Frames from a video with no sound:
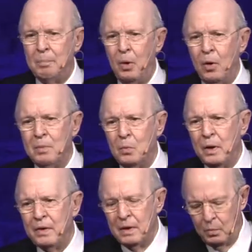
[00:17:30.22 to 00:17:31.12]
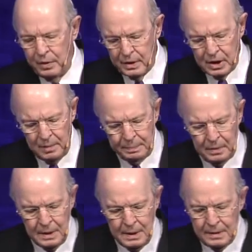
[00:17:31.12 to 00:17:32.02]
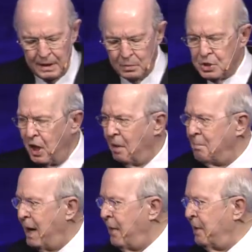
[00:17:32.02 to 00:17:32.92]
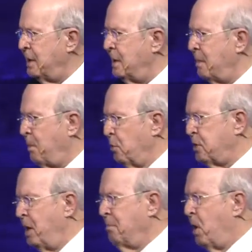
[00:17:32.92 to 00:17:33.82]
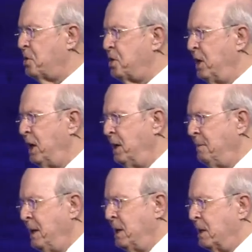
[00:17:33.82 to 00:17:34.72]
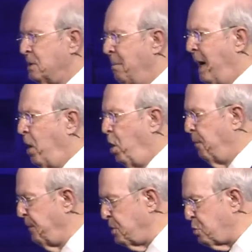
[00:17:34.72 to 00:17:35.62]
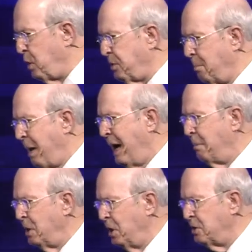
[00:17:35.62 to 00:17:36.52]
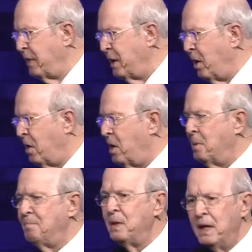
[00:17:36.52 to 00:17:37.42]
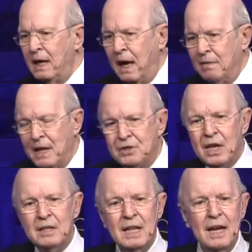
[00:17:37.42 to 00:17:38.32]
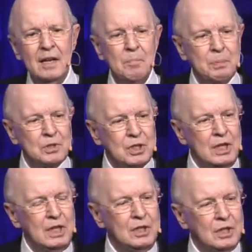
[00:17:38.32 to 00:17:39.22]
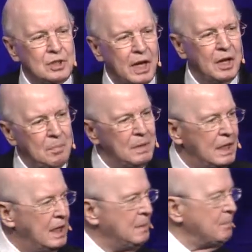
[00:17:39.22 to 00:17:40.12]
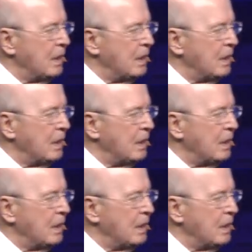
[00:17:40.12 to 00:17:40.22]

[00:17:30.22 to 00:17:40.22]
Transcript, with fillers: appointment with a, with a couple that was not married, and they both came marching in uh, to my office with a Bible under their arm. And they sat down and proceeded to tell me